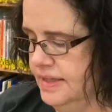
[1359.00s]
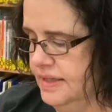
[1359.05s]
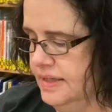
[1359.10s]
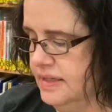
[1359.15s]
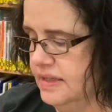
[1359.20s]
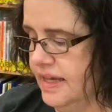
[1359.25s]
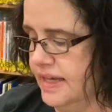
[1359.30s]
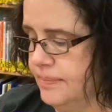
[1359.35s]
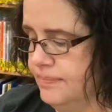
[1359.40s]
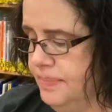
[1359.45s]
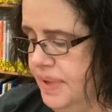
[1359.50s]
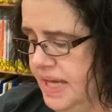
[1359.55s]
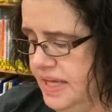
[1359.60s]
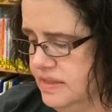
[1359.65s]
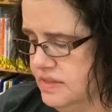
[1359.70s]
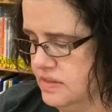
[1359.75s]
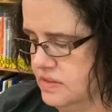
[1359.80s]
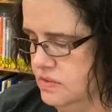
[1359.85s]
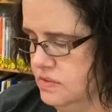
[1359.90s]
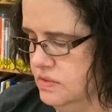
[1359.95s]
like
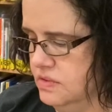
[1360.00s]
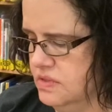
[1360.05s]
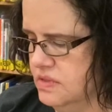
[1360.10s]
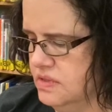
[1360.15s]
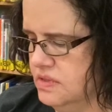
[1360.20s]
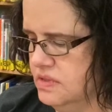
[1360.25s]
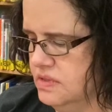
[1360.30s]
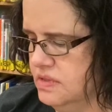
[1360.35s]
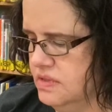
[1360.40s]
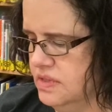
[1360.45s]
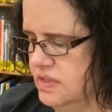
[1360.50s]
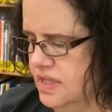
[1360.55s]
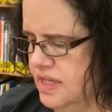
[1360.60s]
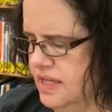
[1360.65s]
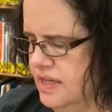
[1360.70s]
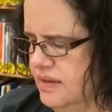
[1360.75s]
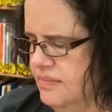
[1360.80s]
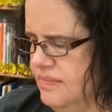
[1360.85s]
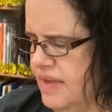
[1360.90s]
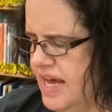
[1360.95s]
pencils
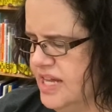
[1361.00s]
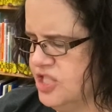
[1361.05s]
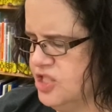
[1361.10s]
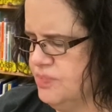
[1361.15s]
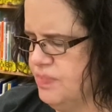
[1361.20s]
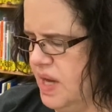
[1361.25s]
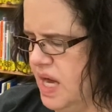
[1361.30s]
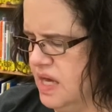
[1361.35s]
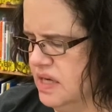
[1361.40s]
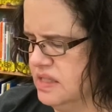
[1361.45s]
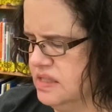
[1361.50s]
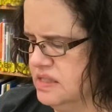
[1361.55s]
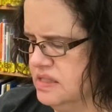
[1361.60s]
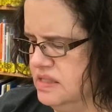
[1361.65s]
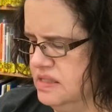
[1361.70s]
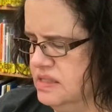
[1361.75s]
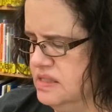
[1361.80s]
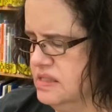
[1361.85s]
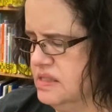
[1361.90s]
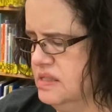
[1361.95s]
and
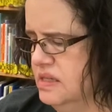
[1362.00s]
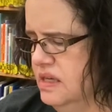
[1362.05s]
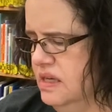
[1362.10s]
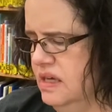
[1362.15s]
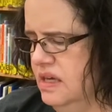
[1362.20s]
matchboxes